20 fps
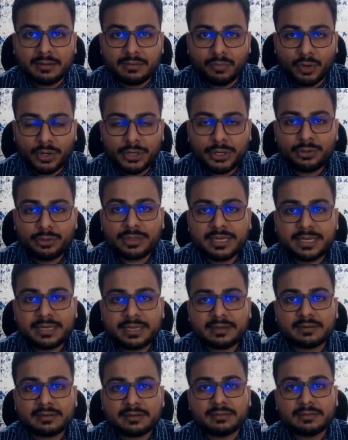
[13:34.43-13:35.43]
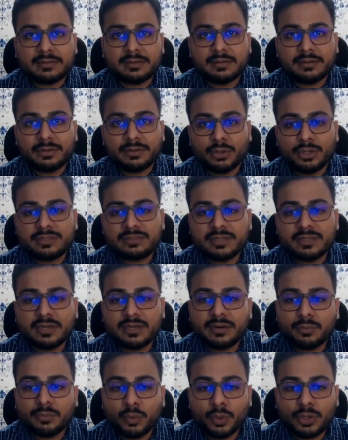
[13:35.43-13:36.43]
what do you think, Rohit
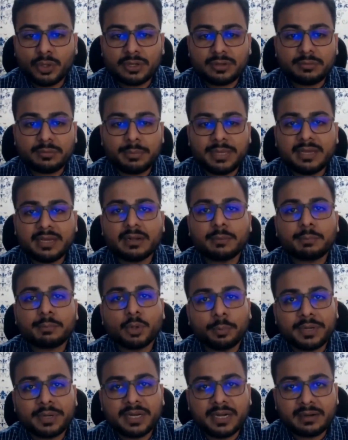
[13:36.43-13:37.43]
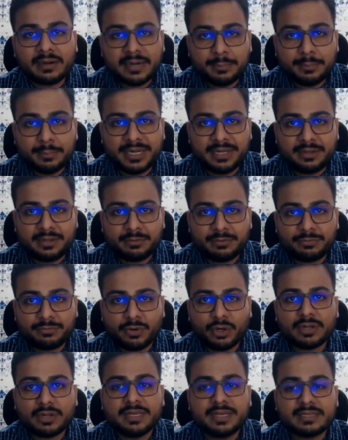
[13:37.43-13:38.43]
sir, would be an appropriate remedy
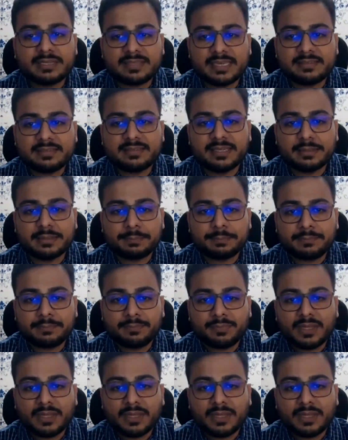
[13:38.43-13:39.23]
for the assessee